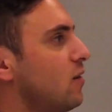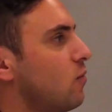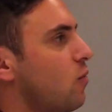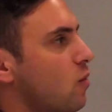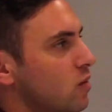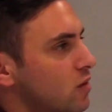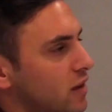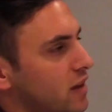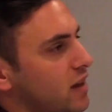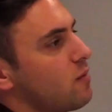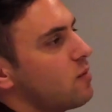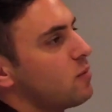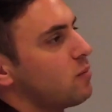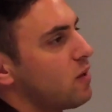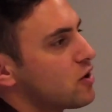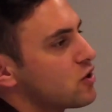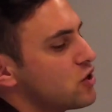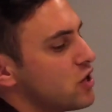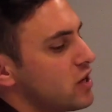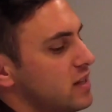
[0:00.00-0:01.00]
What we're looking at with
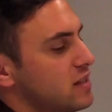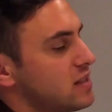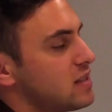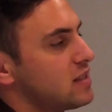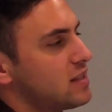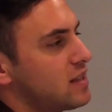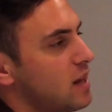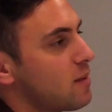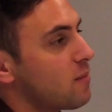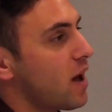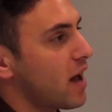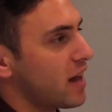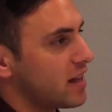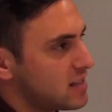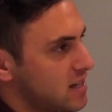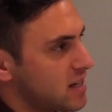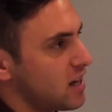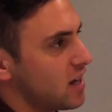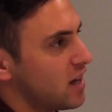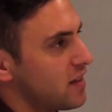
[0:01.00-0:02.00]
blockchain is the same
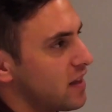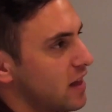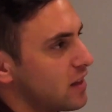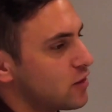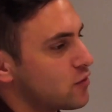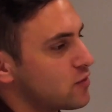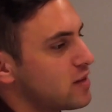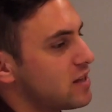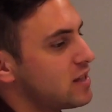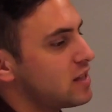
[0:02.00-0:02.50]
idea, that there